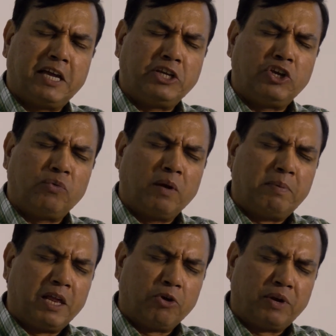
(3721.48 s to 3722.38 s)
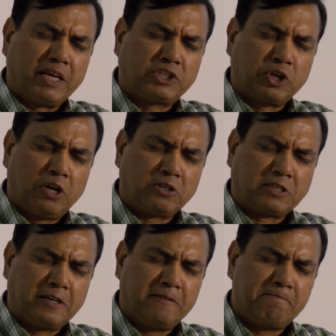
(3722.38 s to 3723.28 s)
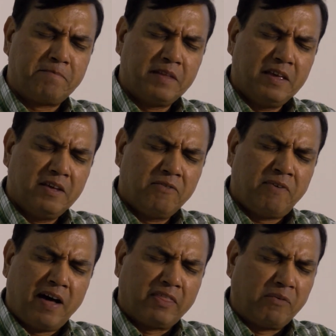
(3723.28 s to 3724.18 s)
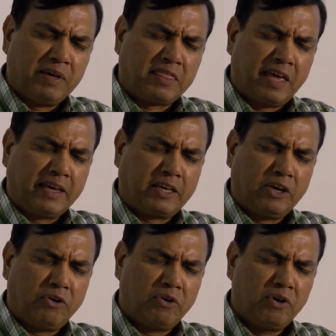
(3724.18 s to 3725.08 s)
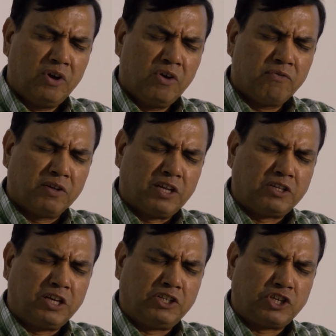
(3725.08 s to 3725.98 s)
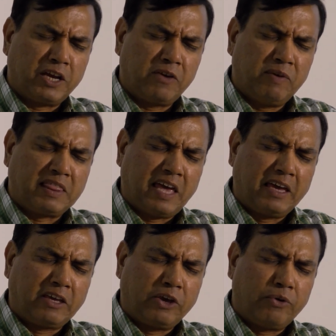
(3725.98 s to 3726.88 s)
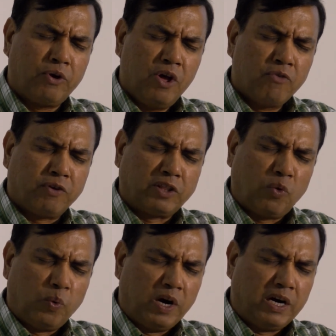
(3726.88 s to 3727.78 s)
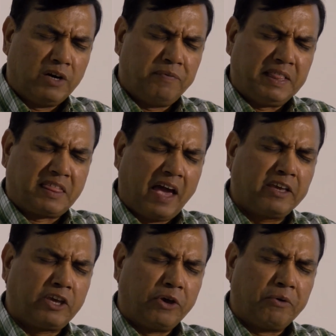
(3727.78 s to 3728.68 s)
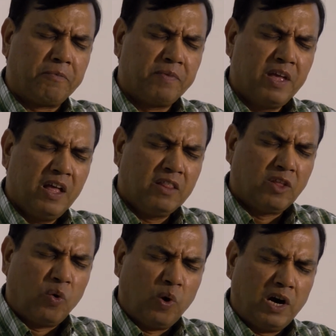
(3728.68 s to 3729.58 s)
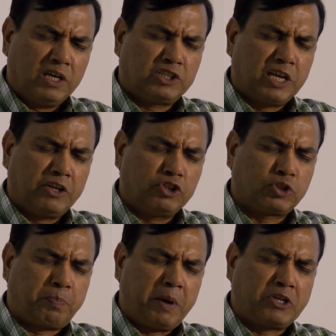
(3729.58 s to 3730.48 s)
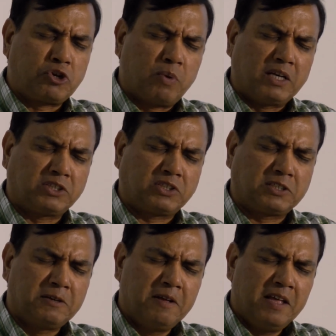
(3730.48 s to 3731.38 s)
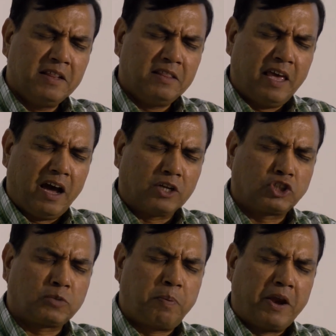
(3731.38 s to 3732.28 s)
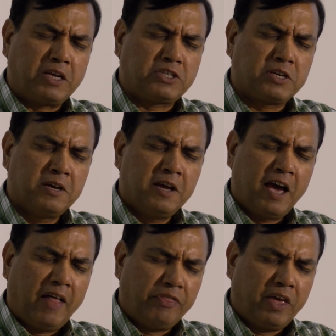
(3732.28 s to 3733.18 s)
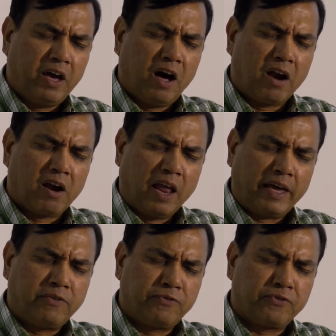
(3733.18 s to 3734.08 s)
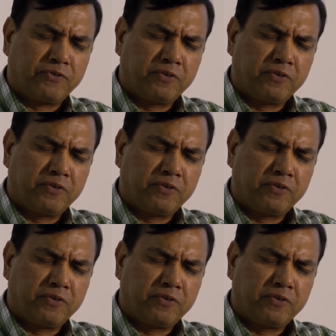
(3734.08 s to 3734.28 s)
and you will be alone exalted. Father, we thank you for the teaching. We thank you for the word. We thank you. The words that you speak to us, they are spirit and they are life